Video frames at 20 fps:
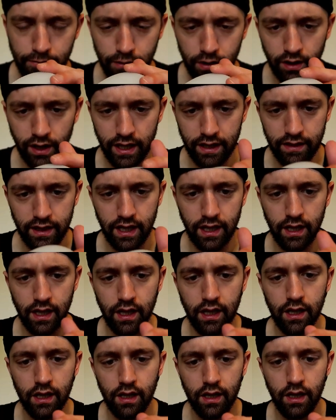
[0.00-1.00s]
for like
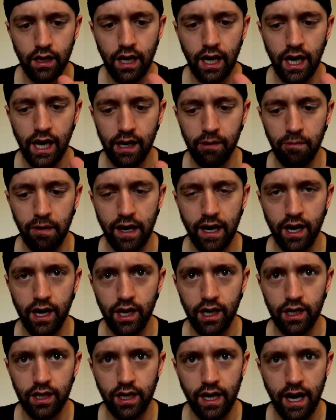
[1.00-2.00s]
the high
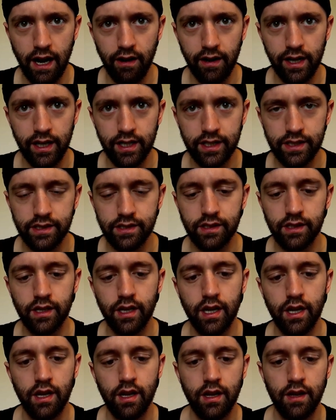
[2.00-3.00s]
wear areas.
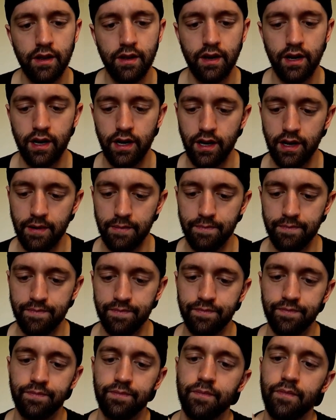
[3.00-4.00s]

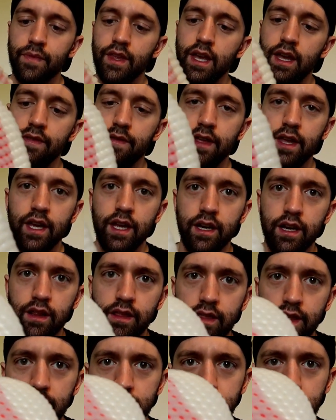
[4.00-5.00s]
And then
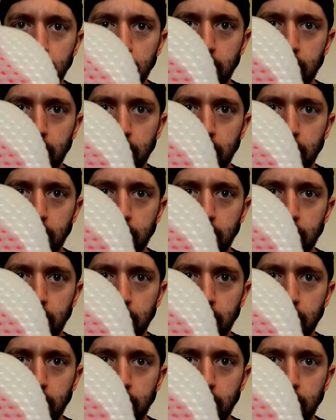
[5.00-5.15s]
this